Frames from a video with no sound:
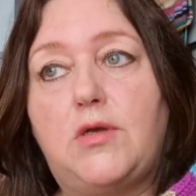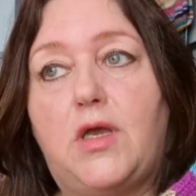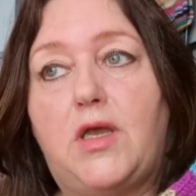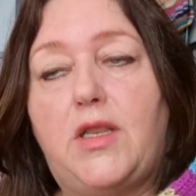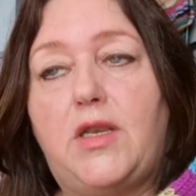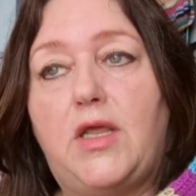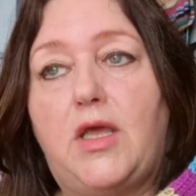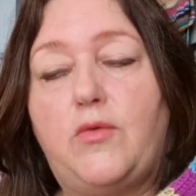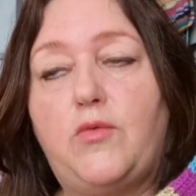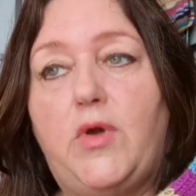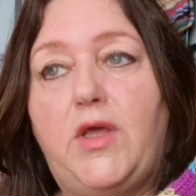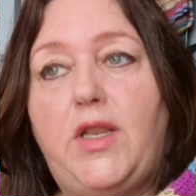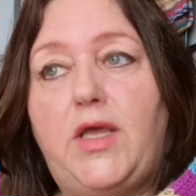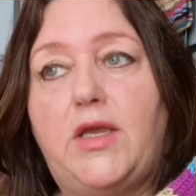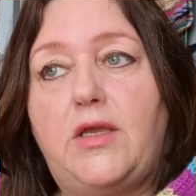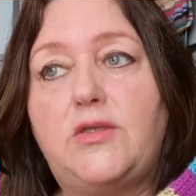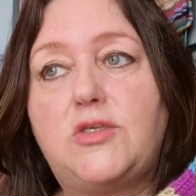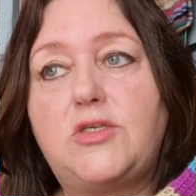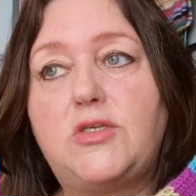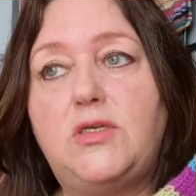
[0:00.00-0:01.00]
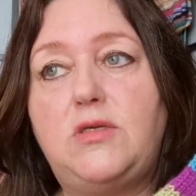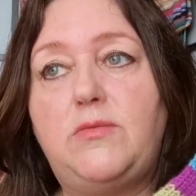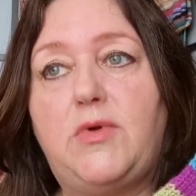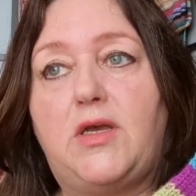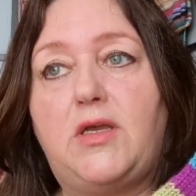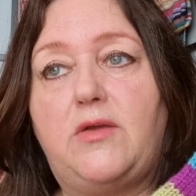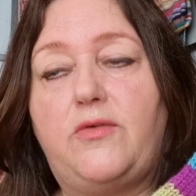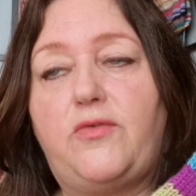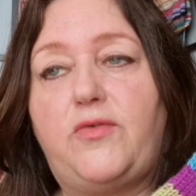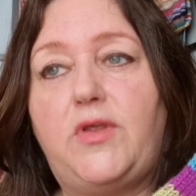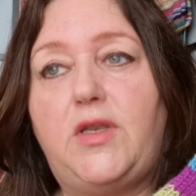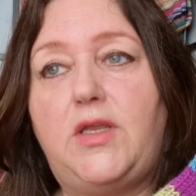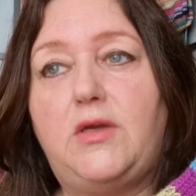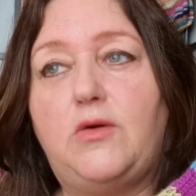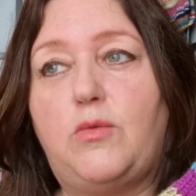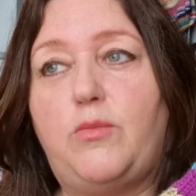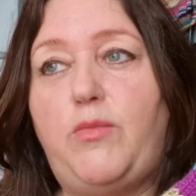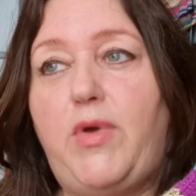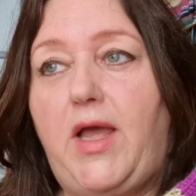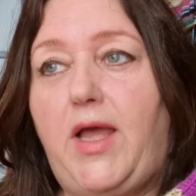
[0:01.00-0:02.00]
And when I see my
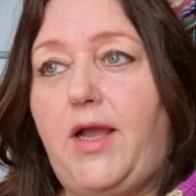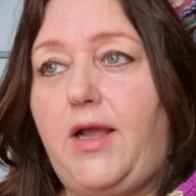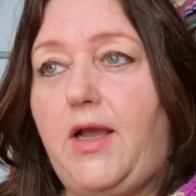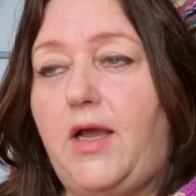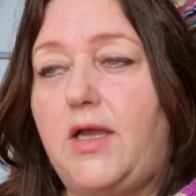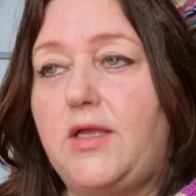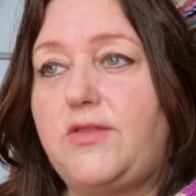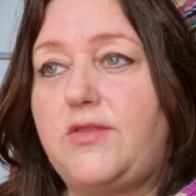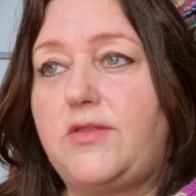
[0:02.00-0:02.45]
video back,